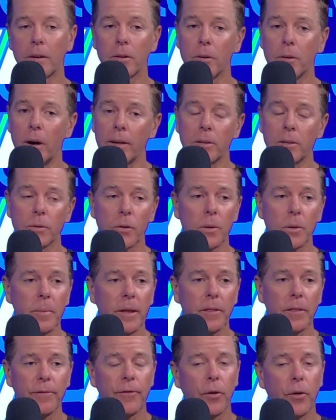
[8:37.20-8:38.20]
I talk
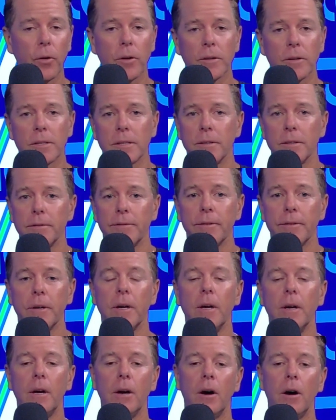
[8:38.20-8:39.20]
about the focus
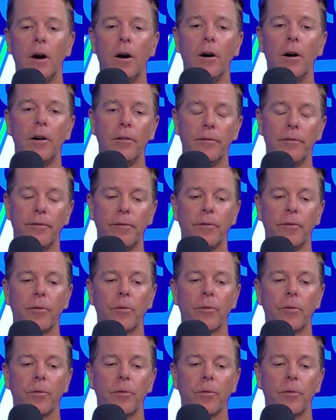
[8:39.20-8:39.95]
of